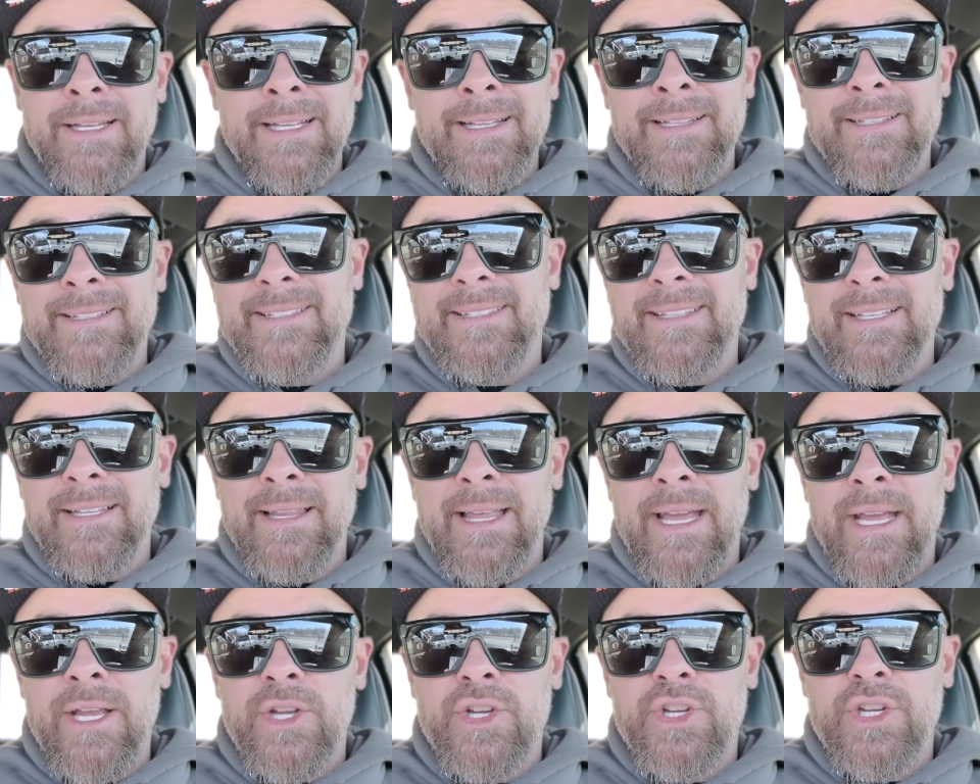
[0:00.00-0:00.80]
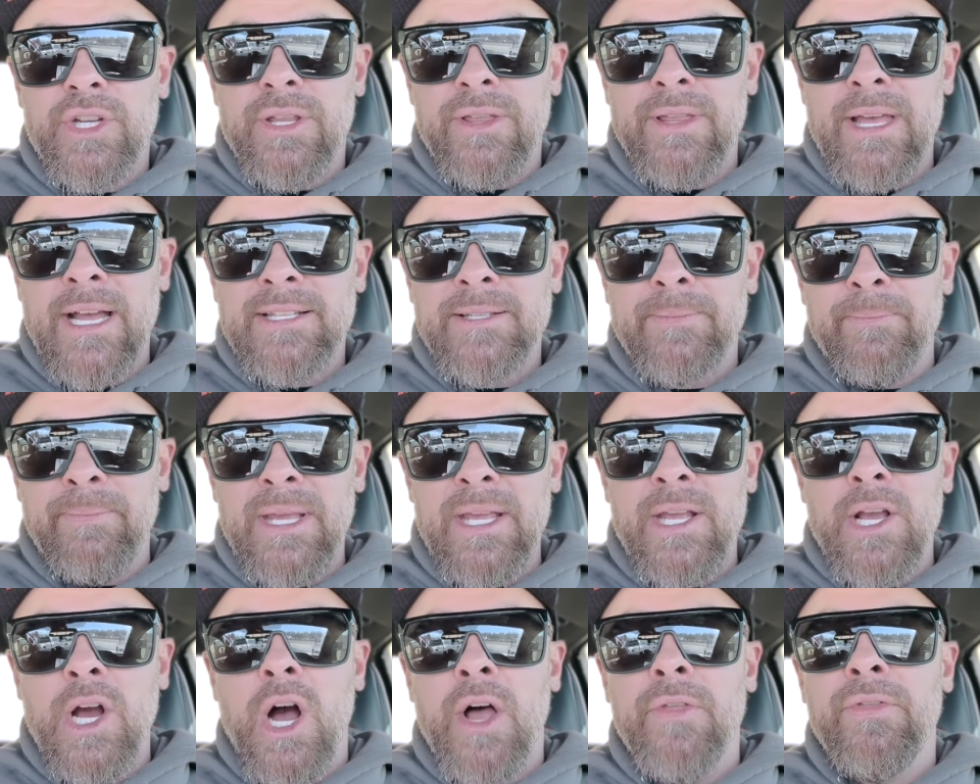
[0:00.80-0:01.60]
installation that's
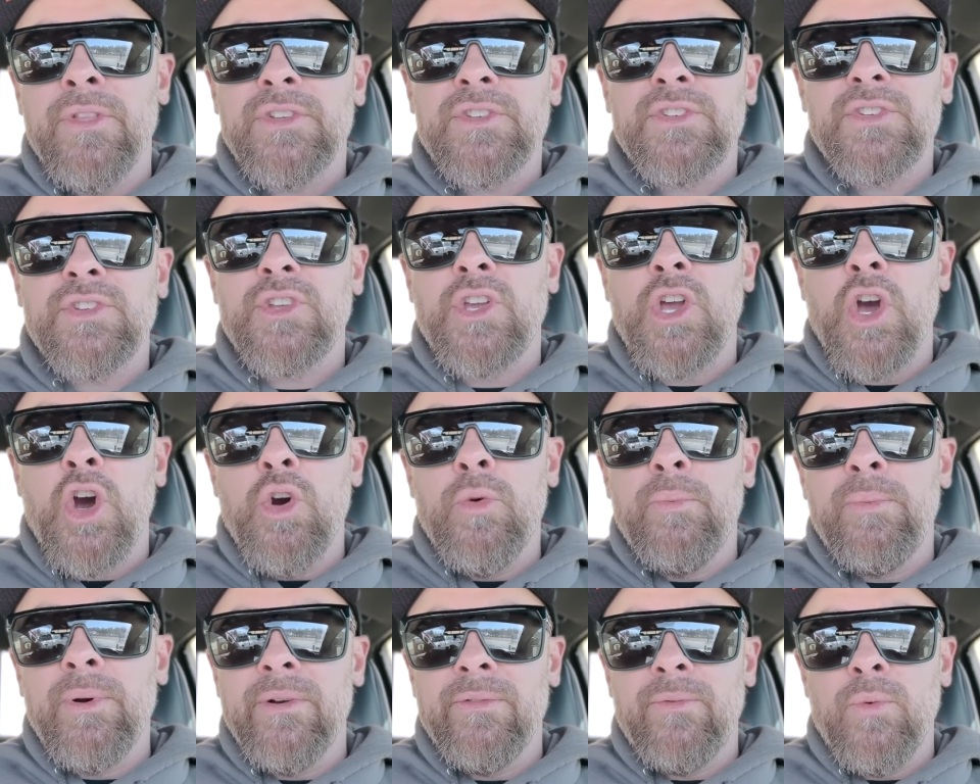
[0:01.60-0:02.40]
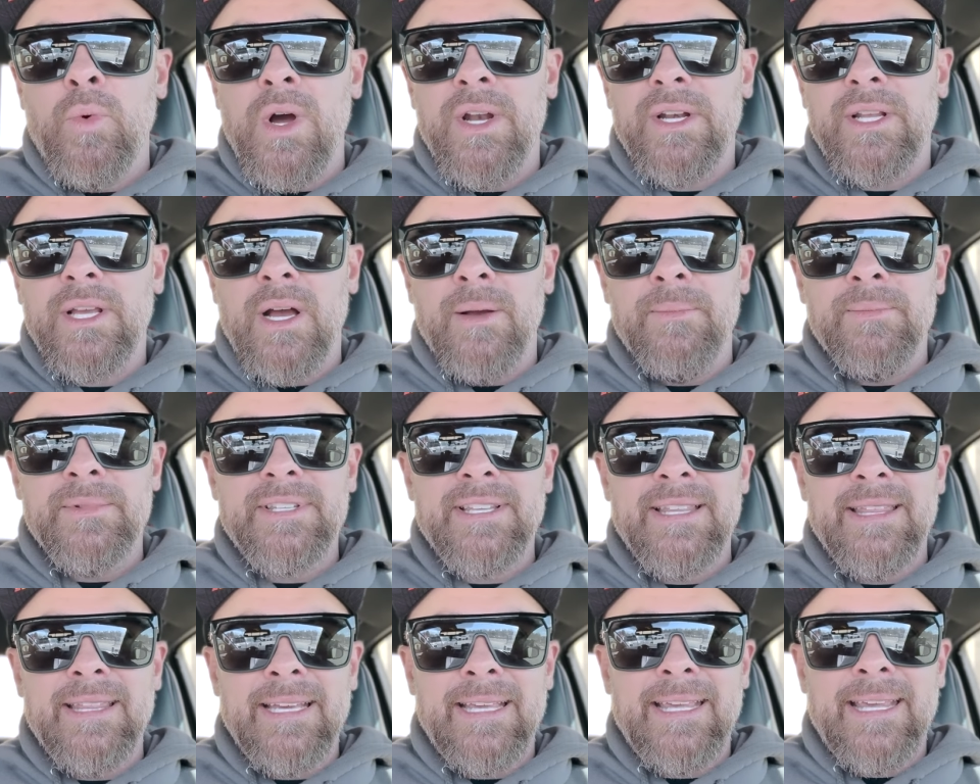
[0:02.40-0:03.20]
beyond the scope of what comes
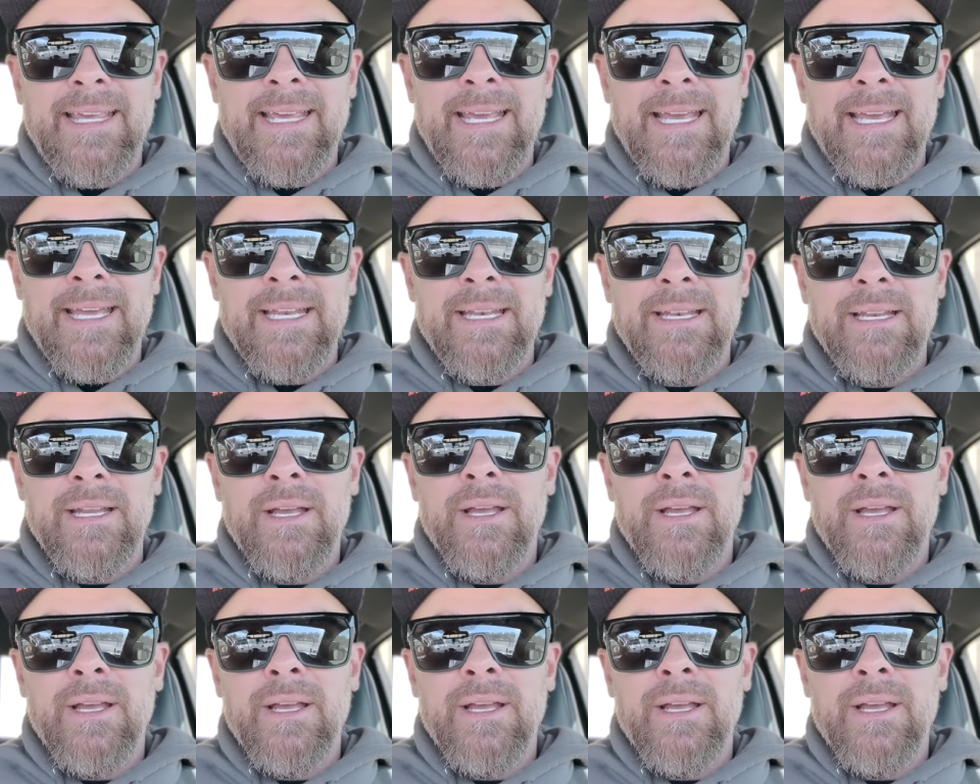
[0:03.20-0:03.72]
in the kit,